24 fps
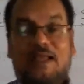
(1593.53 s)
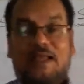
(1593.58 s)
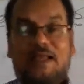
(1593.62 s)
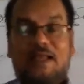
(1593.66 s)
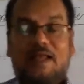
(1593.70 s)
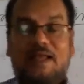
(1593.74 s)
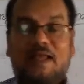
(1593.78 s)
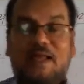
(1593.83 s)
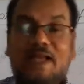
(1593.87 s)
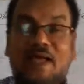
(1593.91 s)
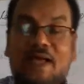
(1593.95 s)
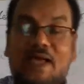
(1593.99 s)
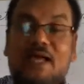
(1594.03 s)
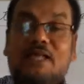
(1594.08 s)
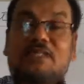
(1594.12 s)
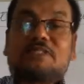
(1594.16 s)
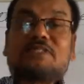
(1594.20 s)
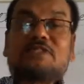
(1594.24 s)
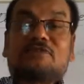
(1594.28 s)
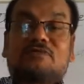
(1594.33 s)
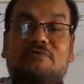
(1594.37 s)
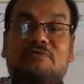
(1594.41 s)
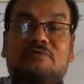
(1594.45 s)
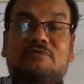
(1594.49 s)

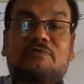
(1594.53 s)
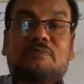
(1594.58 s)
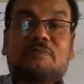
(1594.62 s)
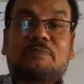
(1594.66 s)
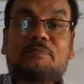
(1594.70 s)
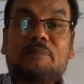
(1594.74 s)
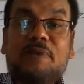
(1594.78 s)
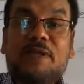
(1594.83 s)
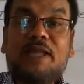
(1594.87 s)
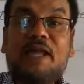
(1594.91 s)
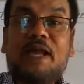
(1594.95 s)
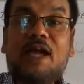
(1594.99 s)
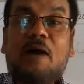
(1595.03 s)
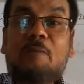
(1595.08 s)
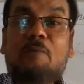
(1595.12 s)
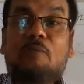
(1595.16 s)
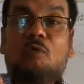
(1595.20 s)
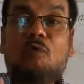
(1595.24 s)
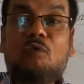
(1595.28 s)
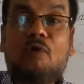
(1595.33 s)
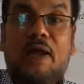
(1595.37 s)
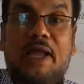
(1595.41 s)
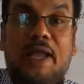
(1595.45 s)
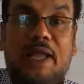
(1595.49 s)
As you
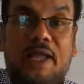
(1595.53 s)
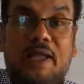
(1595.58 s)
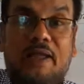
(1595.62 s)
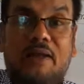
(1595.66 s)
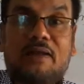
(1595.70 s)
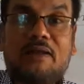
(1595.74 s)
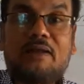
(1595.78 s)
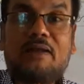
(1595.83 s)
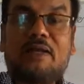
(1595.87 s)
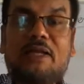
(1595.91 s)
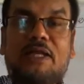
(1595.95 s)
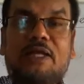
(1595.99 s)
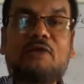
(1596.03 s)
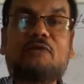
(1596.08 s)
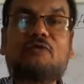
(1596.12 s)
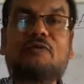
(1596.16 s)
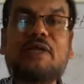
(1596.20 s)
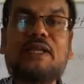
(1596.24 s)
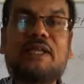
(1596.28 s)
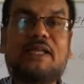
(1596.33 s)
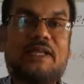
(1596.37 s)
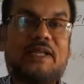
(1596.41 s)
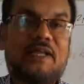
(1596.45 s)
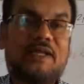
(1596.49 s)
behave well, you
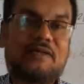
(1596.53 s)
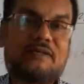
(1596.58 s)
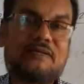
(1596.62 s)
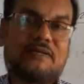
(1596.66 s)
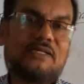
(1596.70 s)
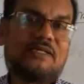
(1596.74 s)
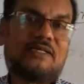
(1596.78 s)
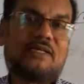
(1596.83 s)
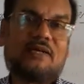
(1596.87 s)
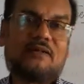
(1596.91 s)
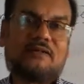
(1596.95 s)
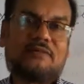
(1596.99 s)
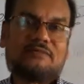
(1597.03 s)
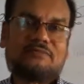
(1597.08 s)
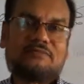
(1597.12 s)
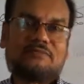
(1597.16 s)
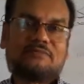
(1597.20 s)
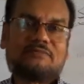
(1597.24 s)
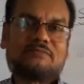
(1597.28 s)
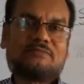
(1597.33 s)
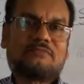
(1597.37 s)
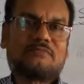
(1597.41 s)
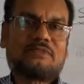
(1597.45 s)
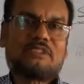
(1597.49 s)
will get reward.
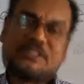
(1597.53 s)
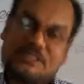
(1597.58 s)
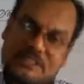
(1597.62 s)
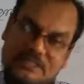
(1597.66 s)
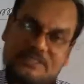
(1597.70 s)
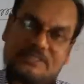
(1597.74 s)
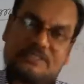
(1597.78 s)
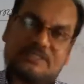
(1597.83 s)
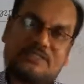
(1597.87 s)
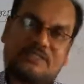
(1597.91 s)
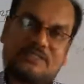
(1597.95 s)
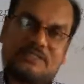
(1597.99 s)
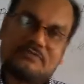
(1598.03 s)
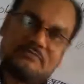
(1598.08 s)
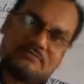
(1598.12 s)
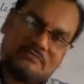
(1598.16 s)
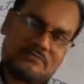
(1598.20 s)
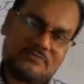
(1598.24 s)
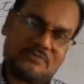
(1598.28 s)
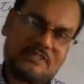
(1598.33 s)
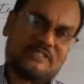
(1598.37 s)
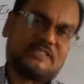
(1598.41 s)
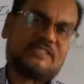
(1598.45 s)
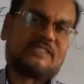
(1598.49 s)
Since
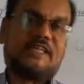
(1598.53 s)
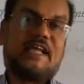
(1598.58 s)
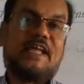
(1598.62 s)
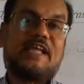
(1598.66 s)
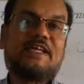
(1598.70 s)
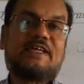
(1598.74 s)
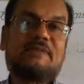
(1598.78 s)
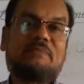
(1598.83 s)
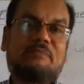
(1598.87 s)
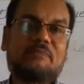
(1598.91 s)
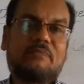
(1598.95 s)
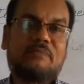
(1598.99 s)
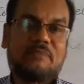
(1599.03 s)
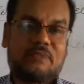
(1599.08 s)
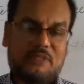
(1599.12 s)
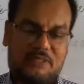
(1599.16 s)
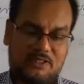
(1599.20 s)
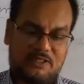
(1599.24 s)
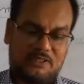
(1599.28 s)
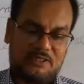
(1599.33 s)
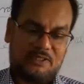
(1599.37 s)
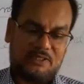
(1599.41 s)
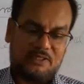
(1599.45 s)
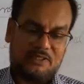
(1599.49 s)
the same.
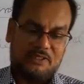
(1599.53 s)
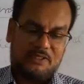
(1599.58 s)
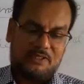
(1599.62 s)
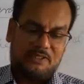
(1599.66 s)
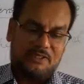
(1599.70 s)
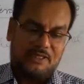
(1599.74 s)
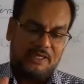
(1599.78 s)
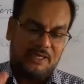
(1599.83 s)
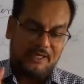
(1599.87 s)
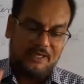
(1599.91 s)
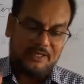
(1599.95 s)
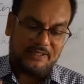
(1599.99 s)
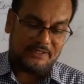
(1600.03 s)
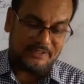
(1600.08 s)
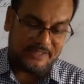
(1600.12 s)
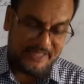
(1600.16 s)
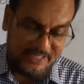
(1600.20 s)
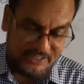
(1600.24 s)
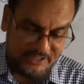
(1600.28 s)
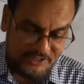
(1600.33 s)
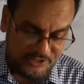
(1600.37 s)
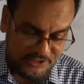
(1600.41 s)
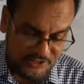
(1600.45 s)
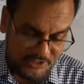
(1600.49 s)
And
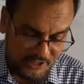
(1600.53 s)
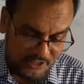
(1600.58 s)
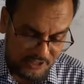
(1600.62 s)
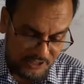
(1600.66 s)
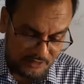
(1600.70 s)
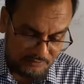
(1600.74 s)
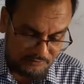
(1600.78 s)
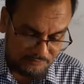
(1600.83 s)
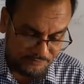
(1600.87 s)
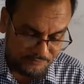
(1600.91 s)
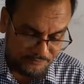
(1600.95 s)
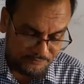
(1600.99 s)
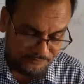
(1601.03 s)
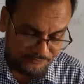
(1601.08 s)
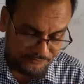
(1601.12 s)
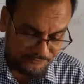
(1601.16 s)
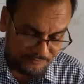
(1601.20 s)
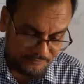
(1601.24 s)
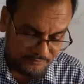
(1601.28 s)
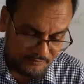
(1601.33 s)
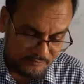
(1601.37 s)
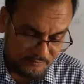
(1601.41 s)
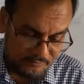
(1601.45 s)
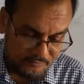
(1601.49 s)
next,
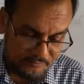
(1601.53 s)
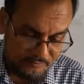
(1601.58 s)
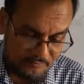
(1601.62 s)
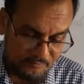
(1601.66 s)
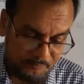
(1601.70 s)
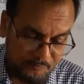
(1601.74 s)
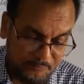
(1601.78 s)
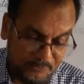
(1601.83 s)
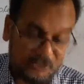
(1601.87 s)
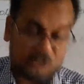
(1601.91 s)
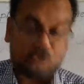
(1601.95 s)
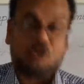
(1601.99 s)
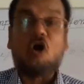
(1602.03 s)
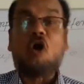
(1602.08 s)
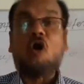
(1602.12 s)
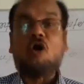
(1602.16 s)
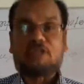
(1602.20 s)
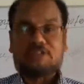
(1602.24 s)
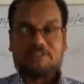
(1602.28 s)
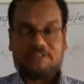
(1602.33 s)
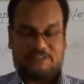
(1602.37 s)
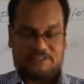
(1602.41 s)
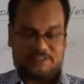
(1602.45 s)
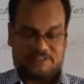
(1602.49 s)

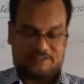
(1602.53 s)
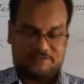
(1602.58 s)
because.